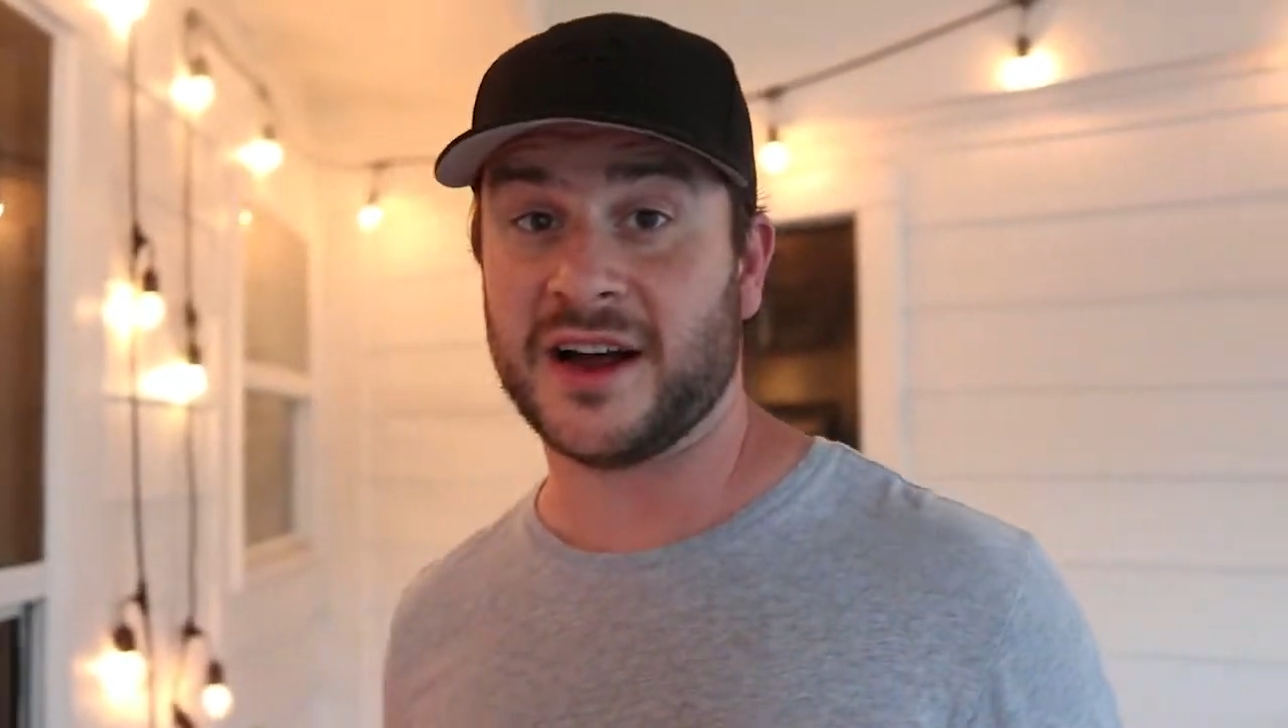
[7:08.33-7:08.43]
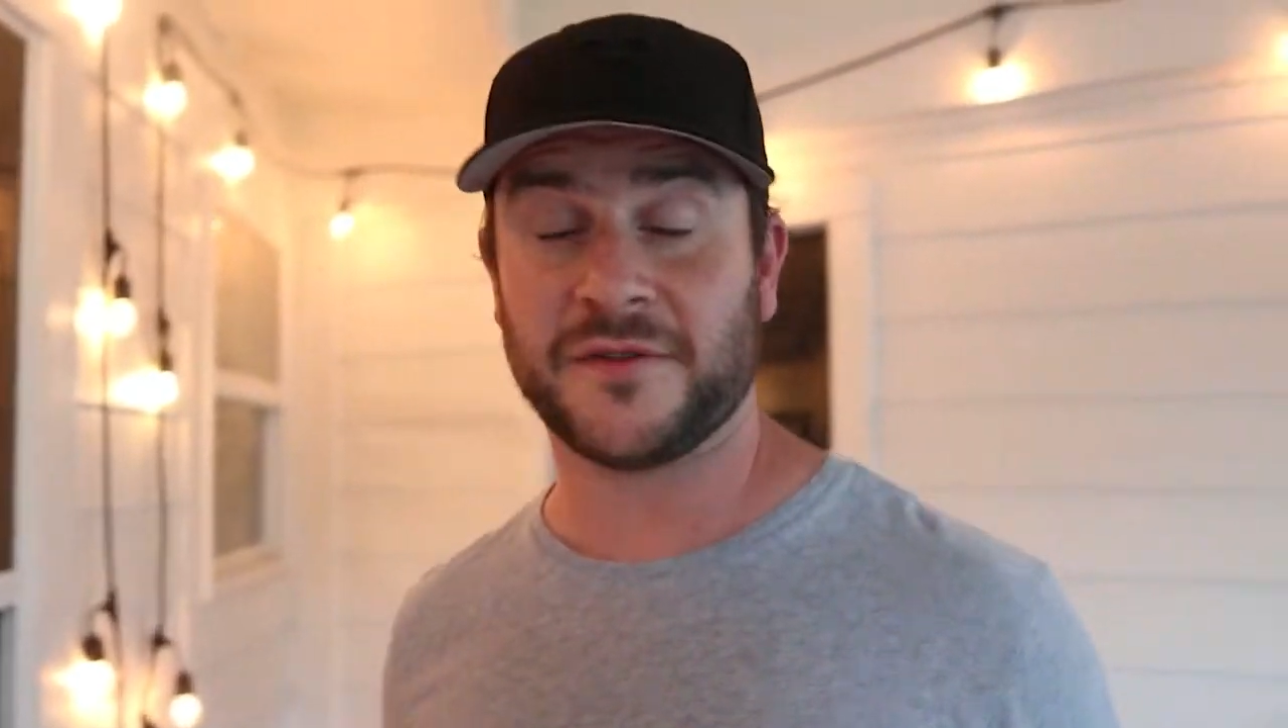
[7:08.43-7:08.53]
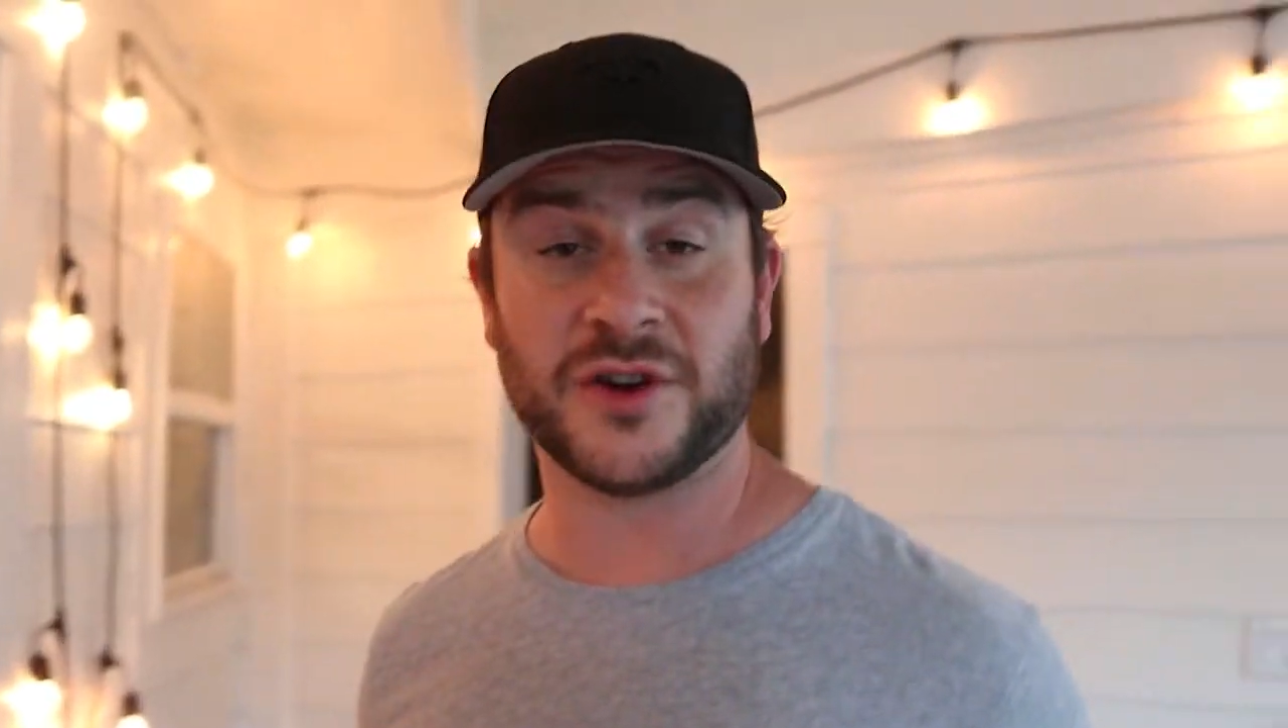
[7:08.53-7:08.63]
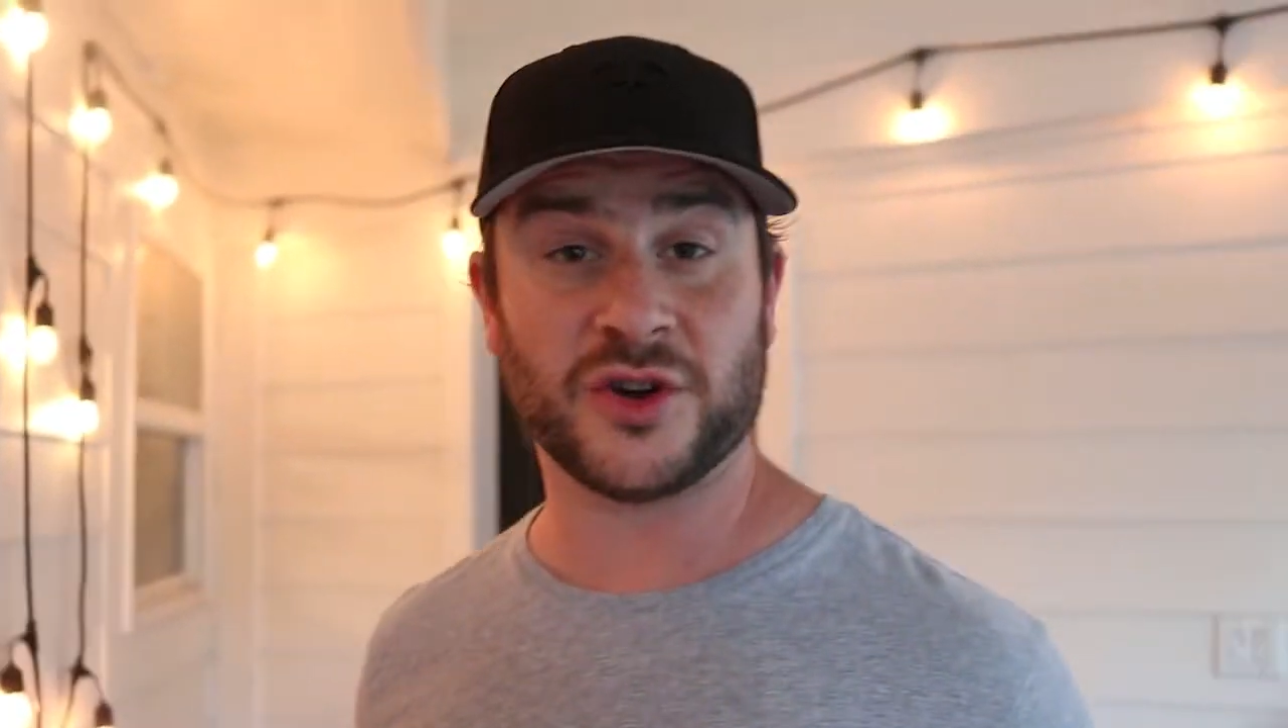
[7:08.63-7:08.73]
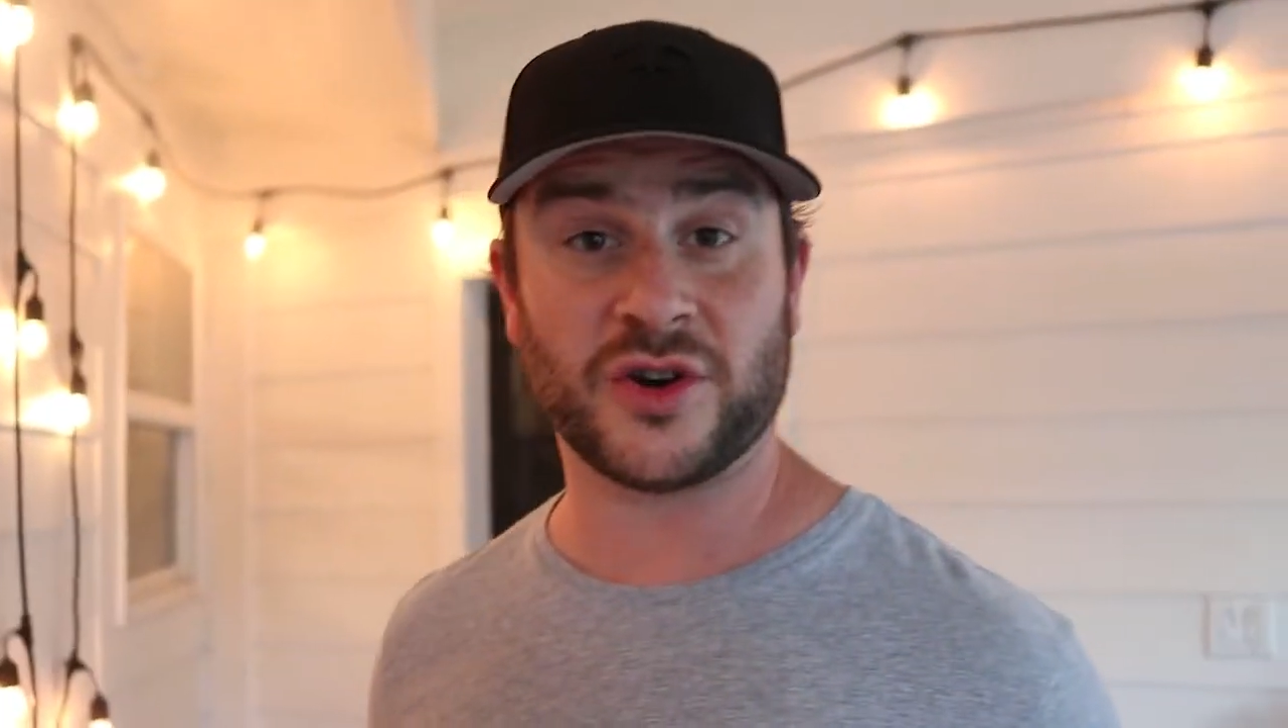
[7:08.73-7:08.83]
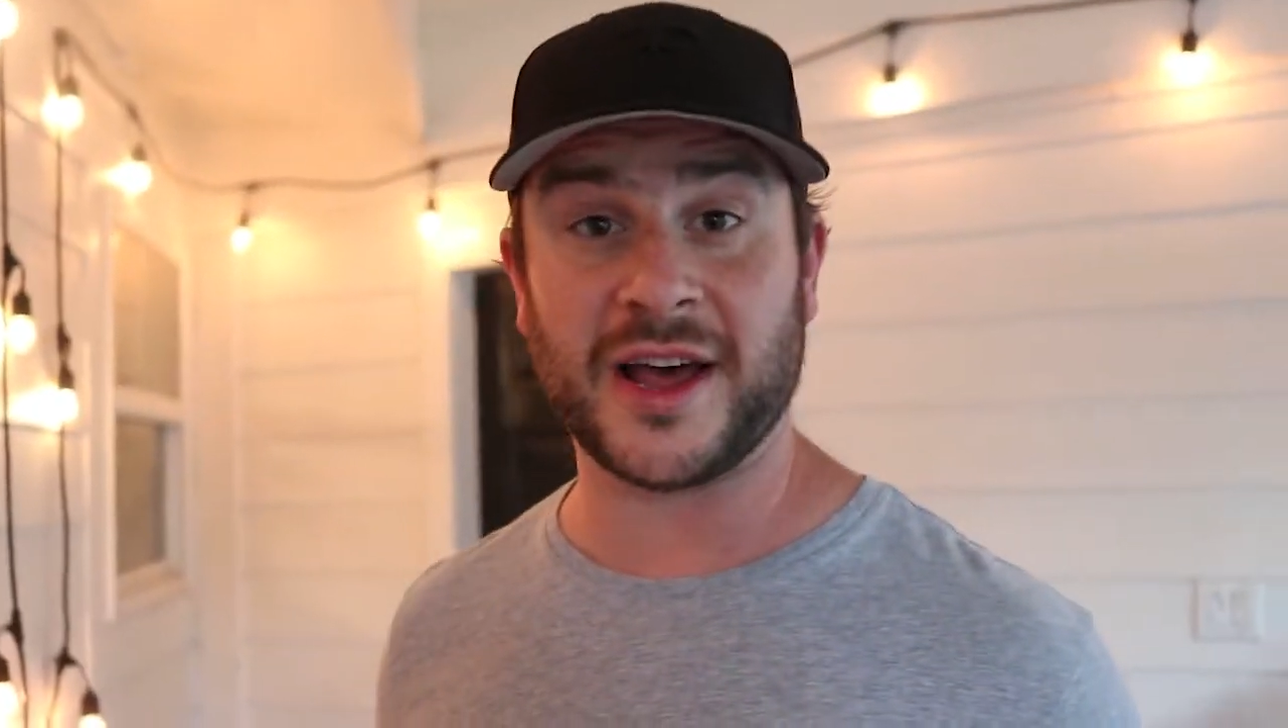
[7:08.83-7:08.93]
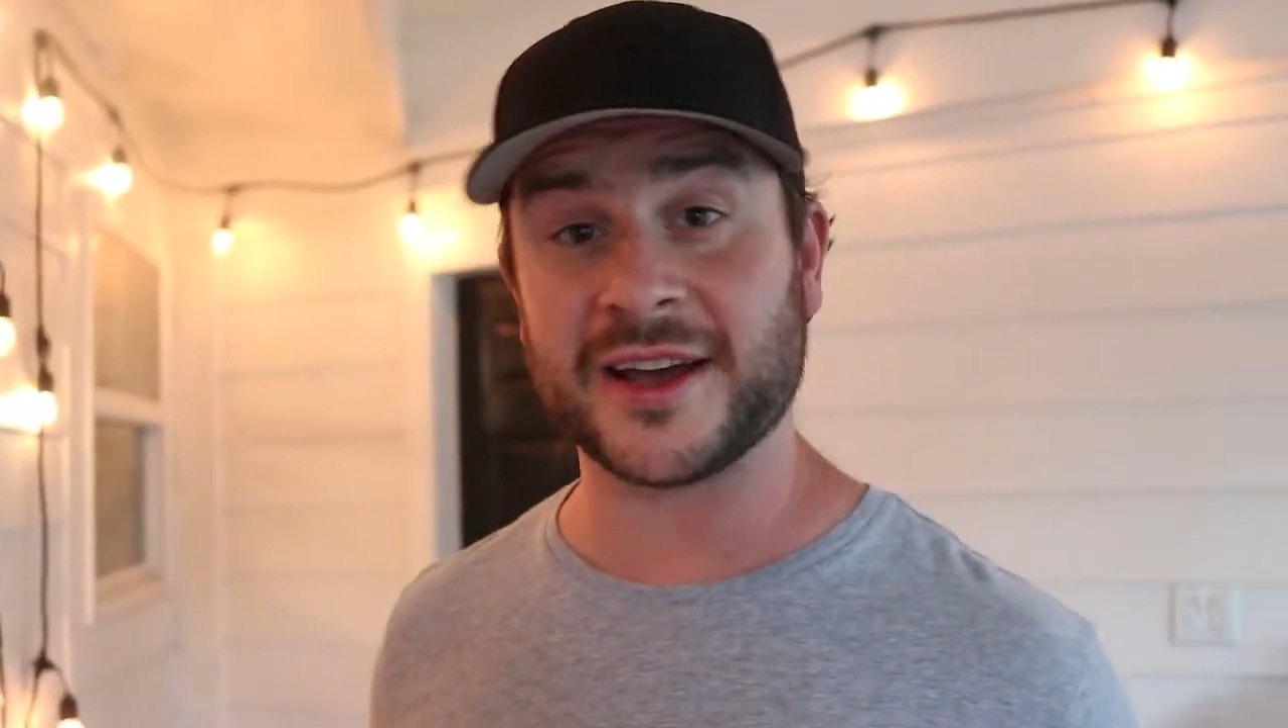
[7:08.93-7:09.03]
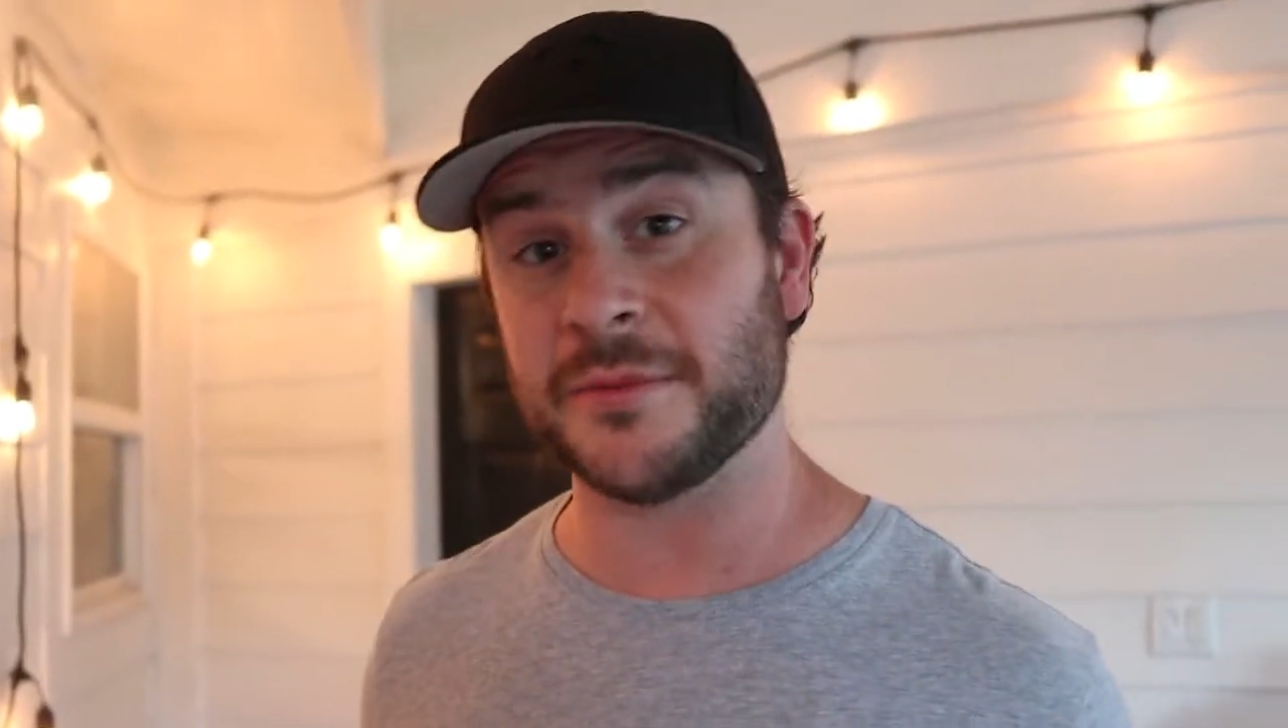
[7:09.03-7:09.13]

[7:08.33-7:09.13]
if you're doing like